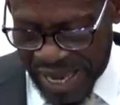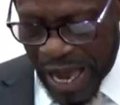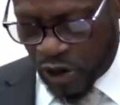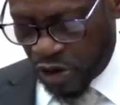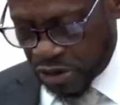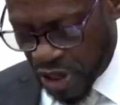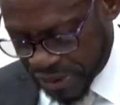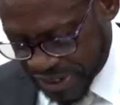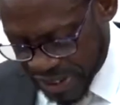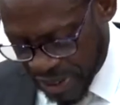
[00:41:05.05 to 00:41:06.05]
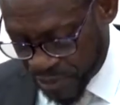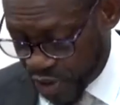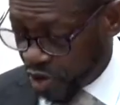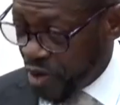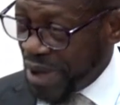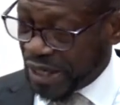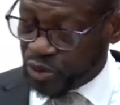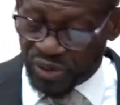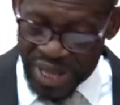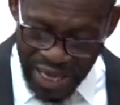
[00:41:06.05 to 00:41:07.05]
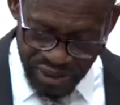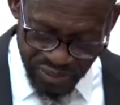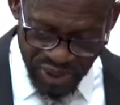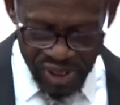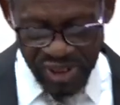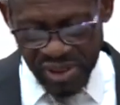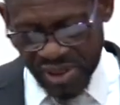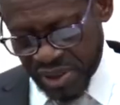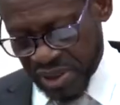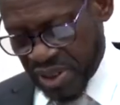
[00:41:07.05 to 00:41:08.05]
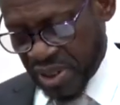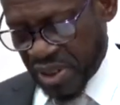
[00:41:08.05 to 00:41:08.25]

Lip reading: are conducted. I'm going to come back to that because